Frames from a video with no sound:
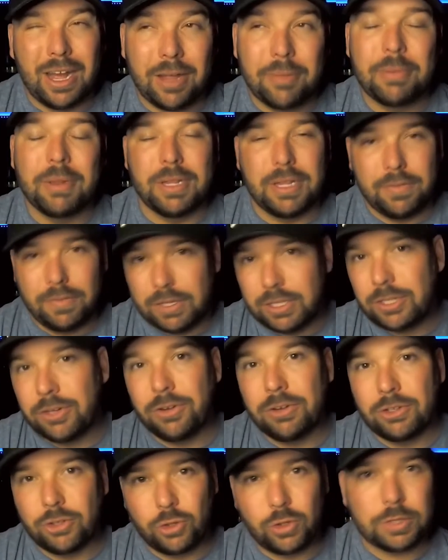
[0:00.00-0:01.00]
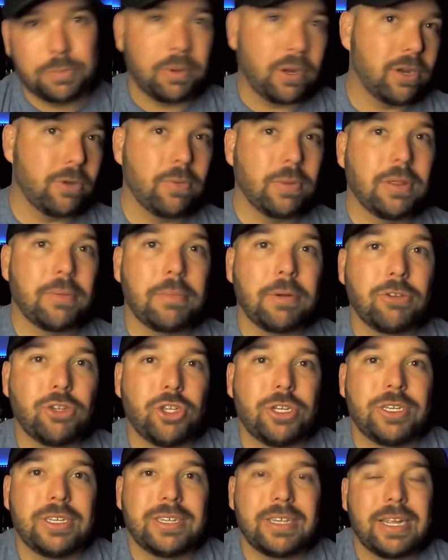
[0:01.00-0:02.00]
I believe the students responded with
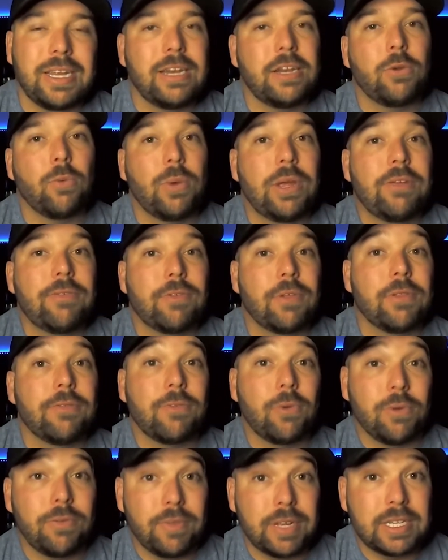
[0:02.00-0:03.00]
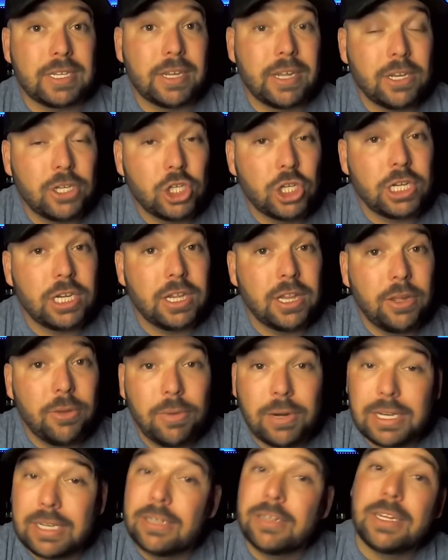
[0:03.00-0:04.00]
emotions. They didn't wait for the full investigation, and they
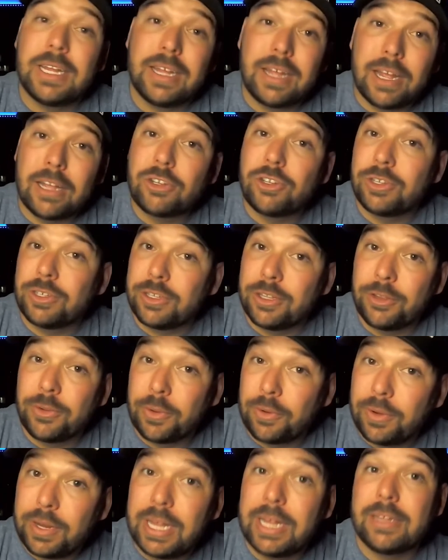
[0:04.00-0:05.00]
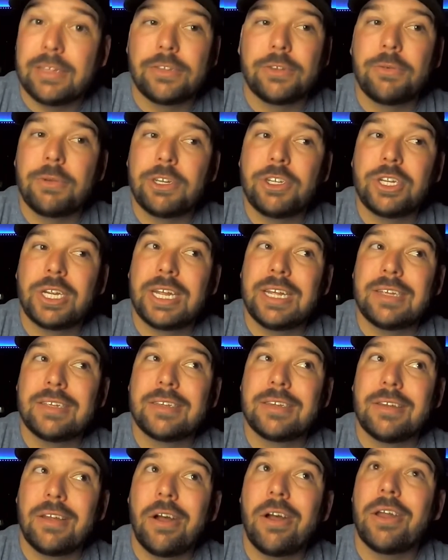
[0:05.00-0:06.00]
wanted to take actions in their own hands, which
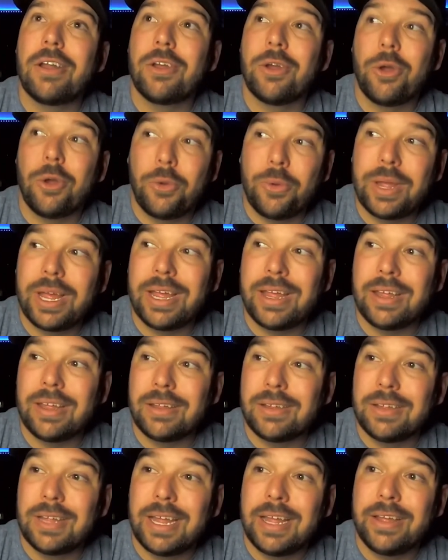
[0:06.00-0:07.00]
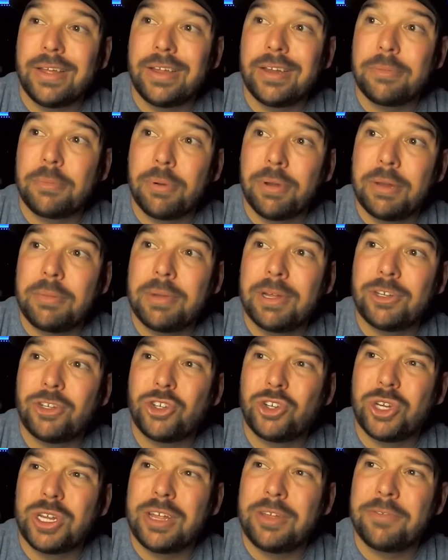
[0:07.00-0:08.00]
is not okay. And pretty
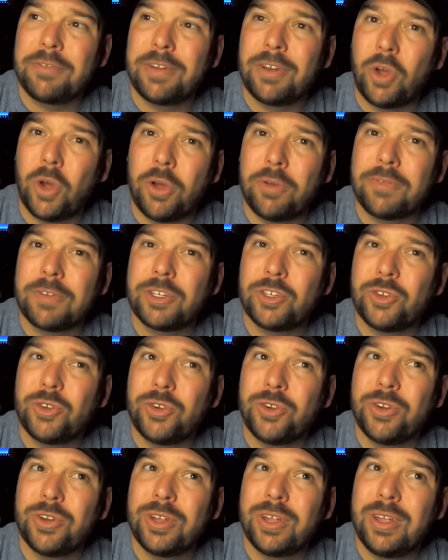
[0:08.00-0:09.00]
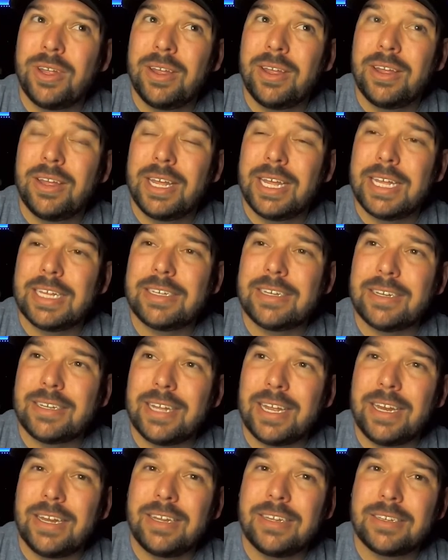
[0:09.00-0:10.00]
much, if an officer is
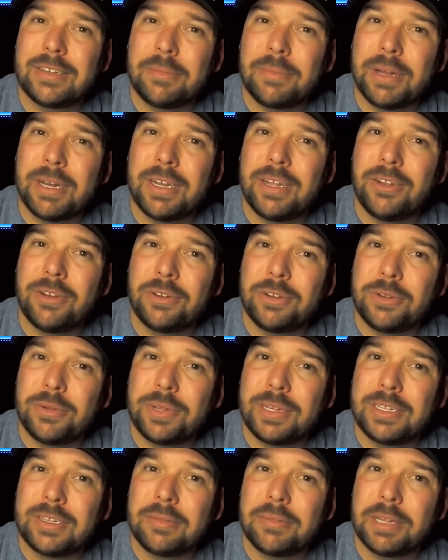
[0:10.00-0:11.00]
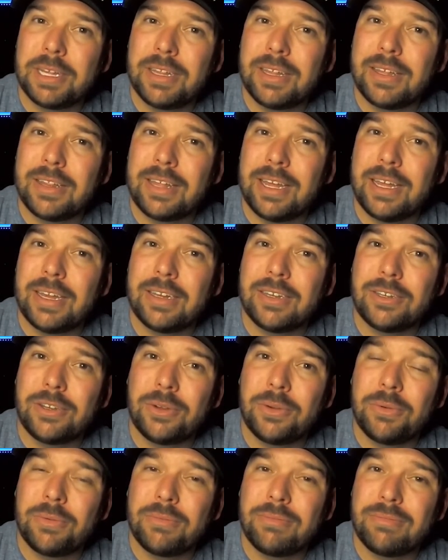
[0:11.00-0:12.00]
detaining somebody or doing something like that,
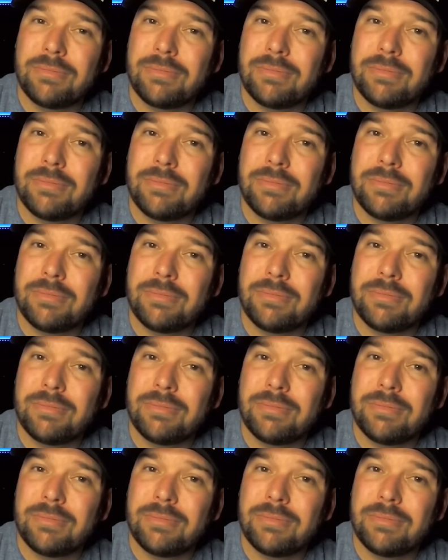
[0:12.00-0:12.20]
don't